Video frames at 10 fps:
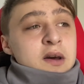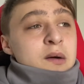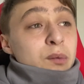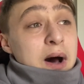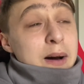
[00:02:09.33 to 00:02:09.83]

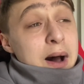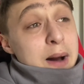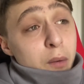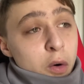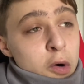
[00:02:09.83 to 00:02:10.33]
well, I
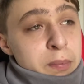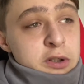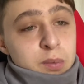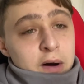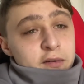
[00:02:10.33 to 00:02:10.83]
woke up at
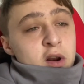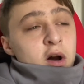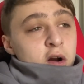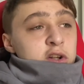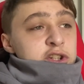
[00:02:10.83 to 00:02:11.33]
12 o'clock
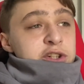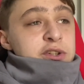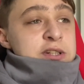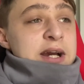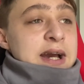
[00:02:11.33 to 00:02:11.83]
on Tuesday,